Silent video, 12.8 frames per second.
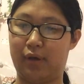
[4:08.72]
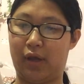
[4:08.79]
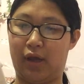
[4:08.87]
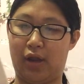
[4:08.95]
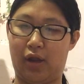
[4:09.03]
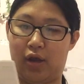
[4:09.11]

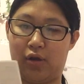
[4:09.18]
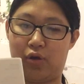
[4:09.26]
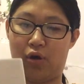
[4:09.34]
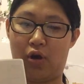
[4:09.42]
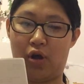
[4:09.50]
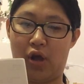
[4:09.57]
and I
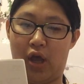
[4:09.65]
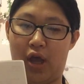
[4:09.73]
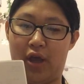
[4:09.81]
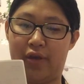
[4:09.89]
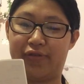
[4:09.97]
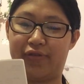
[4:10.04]
got
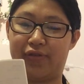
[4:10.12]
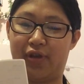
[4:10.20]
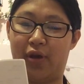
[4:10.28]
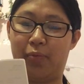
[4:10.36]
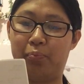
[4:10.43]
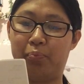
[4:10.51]
a
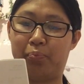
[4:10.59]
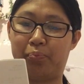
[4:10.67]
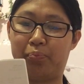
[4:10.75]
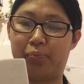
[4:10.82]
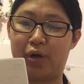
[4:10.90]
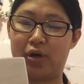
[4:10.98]

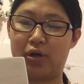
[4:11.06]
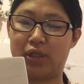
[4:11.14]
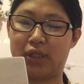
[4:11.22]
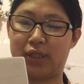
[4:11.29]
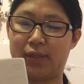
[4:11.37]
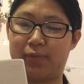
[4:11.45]

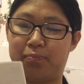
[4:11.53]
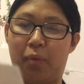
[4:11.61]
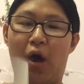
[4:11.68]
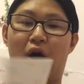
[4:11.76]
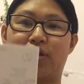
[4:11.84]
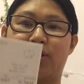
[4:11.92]
sunburst
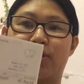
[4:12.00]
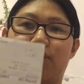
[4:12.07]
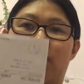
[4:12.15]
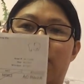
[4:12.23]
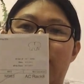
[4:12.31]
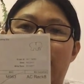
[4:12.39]
pop
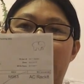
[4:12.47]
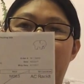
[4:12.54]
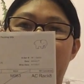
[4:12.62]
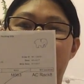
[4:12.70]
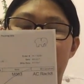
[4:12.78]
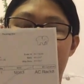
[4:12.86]
socket.
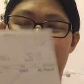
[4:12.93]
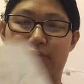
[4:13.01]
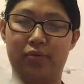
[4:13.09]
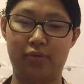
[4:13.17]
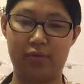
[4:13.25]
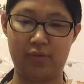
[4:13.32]

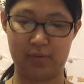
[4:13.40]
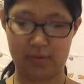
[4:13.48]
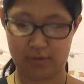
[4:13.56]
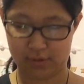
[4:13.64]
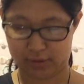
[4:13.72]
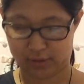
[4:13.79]

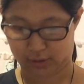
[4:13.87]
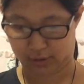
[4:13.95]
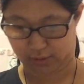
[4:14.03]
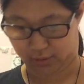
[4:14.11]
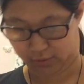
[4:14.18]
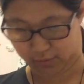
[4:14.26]

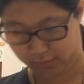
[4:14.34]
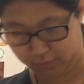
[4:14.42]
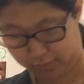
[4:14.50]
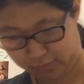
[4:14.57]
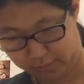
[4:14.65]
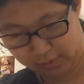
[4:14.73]
So
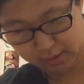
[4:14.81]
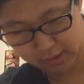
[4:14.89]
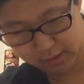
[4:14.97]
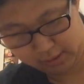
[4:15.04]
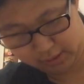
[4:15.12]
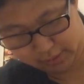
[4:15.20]

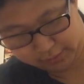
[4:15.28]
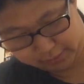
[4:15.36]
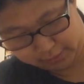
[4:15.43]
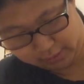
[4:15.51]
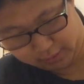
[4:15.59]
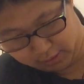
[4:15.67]

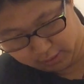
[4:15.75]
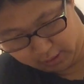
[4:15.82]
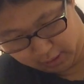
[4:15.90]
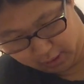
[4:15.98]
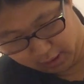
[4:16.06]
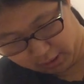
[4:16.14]
let's
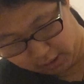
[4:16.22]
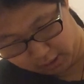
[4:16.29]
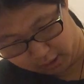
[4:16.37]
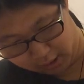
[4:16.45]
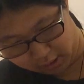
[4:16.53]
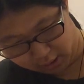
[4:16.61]
get
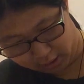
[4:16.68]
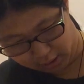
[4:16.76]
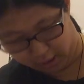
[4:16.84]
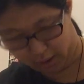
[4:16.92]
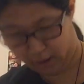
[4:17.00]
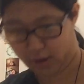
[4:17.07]
it
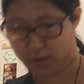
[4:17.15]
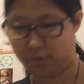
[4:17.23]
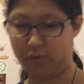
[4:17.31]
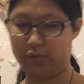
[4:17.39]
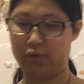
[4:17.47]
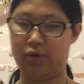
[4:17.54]

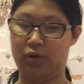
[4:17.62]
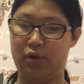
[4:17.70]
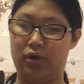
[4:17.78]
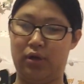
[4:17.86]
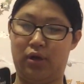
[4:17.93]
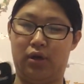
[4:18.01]
out,
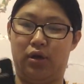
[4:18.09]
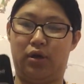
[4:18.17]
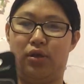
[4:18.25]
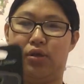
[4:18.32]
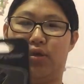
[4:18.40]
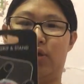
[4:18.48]

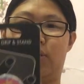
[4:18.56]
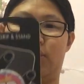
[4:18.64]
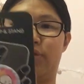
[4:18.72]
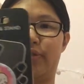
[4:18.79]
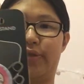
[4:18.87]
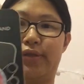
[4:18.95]
and it
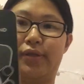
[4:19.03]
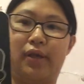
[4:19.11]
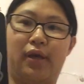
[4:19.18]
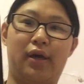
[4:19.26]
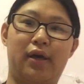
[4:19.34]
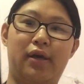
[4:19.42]
looks
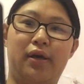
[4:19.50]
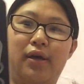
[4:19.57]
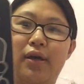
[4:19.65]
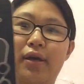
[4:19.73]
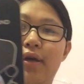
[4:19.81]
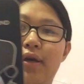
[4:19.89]
like